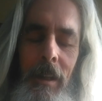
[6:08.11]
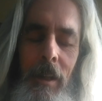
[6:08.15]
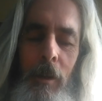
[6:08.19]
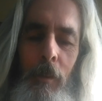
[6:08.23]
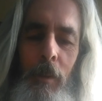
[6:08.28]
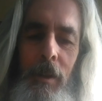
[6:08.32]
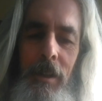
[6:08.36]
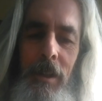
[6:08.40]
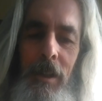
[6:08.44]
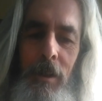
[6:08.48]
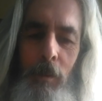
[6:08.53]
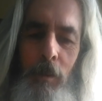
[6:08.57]

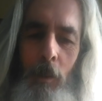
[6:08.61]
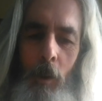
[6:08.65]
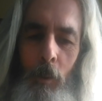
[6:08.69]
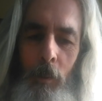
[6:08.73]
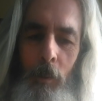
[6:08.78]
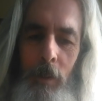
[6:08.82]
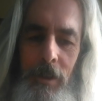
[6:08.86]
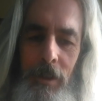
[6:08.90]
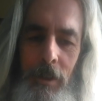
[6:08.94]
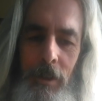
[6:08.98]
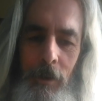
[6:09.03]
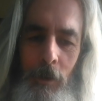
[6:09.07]
which is what
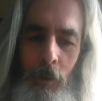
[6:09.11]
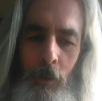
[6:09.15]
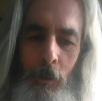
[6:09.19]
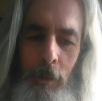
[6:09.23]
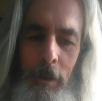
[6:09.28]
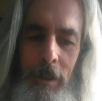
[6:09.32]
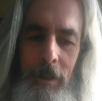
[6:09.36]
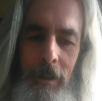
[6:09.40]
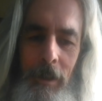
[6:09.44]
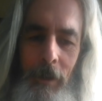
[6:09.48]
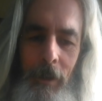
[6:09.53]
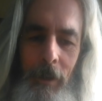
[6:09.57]
we should all
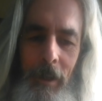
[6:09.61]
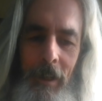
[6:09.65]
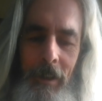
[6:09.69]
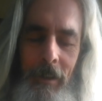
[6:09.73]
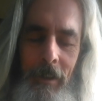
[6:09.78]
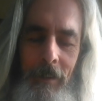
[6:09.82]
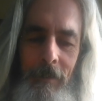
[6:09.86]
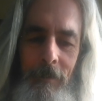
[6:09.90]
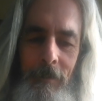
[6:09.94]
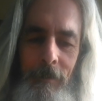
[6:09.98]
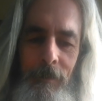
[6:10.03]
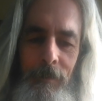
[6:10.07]
be doing,
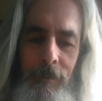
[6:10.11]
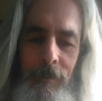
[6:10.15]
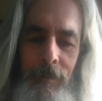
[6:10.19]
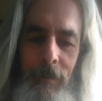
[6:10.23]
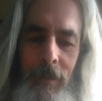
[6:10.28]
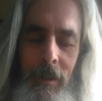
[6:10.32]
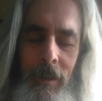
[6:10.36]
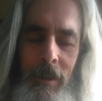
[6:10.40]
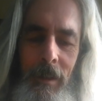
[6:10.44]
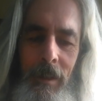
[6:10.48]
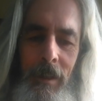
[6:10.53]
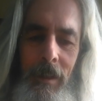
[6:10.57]

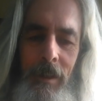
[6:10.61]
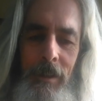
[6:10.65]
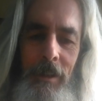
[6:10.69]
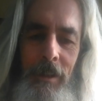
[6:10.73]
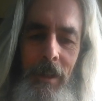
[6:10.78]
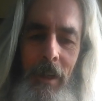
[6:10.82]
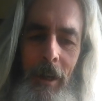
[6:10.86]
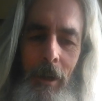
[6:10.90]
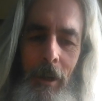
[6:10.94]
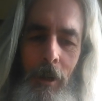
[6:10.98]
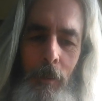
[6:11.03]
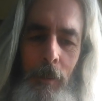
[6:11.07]
to
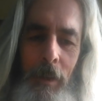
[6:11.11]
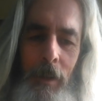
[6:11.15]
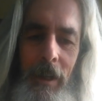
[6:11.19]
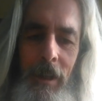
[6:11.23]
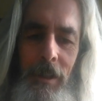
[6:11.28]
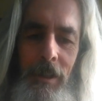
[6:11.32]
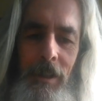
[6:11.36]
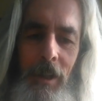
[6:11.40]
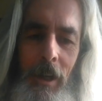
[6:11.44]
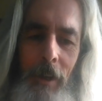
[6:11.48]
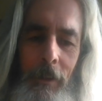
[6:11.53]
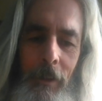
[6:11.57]
help
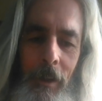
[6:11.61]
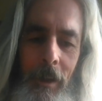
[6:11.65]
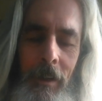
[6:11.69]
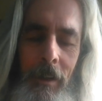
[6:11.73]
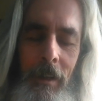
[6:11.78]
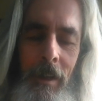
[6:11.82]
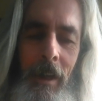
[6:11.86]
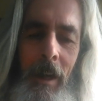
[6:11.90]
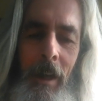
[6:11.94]
each other.